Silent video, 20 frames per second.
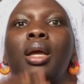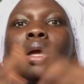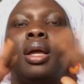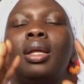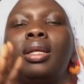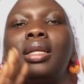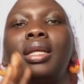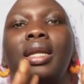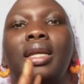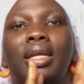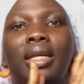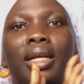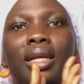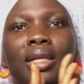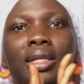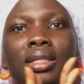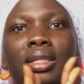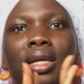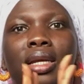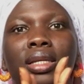the
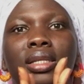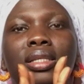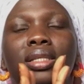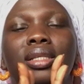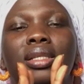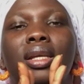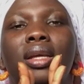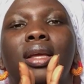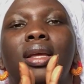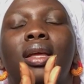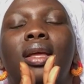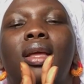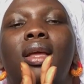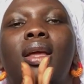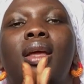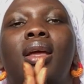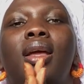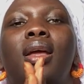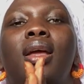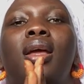reality is,
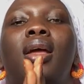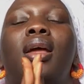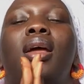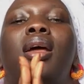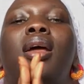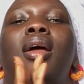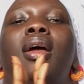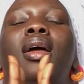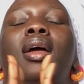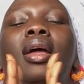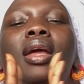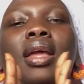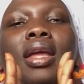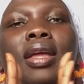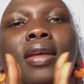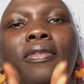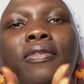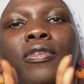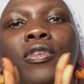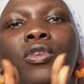
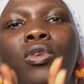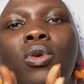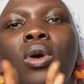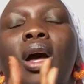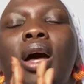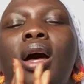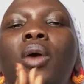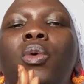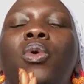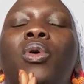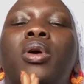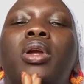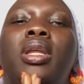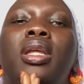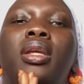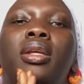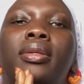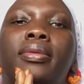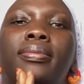if you are worthy